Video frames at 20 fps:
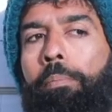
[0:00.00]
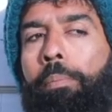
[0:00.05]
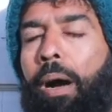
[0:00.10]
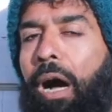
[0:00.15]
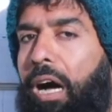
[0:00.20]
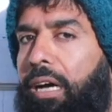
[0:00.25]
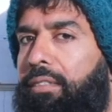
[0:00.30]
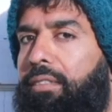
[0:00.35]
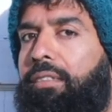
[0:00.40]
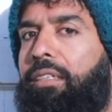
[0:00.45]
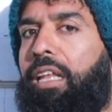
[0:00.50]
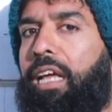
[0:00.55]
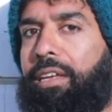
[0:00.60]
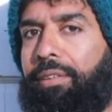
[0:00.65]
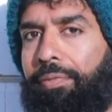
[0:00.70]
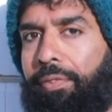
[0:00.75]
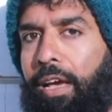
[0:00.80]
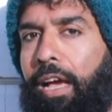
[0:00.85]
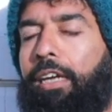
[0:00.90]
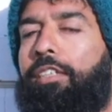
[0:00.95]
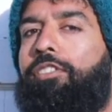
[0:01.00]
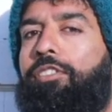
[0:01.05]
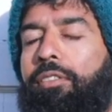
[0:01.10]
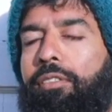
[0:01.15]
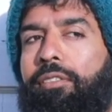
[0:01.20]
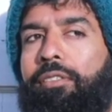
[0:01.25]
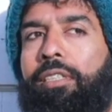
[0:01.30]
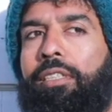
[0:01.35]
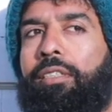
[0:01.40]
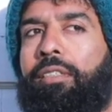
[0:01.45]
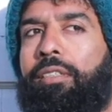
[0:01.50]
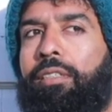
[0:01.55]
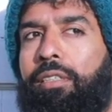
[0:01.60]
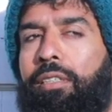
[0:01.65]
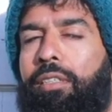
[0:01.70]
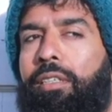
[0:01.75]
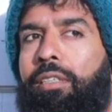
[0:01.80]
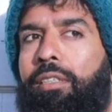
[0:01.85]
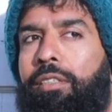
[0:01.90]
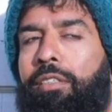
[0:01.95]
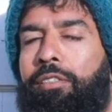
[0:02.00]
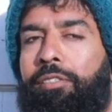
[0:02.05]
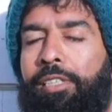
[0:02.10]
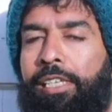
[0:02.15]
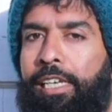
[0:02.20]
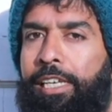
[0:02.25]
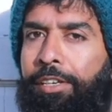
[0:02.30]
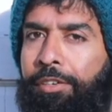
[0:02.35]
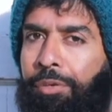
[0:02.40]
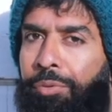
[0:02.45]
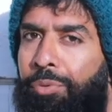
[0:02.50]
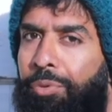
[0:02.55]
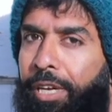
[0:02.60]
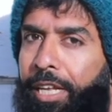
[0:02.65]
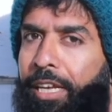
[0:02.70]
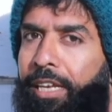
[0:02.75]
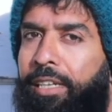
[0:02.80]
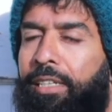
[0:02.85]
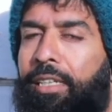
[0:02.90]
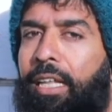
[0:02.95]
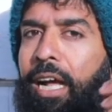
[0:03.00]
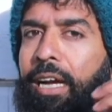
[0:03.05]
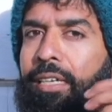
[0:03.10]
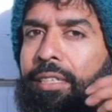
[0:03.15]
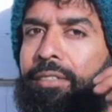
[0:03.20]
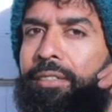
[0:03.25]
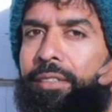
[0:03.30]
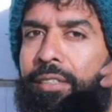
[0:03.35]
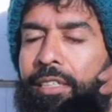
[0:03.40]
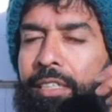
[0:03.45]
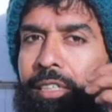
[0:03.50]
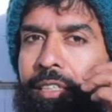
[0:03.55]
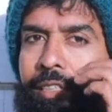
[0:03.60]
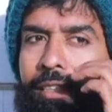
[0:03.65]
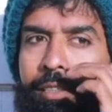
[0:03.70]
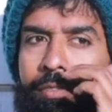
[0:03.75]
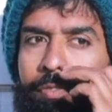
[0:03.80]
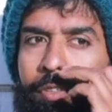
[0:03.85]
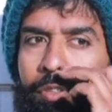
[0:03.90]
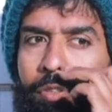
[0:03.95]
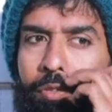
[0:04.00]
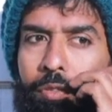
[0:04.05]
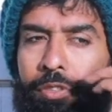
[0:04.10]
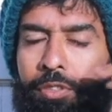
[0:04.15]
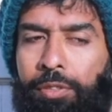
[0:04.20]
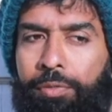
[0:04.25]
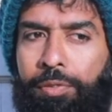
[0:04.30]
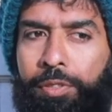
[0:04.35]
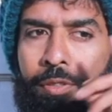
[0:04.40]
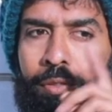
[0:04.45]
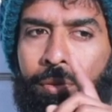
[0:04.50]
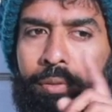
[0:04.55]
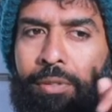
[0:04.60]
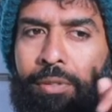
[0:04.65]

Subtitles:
past life actions, and really rooting in that is critical for those of us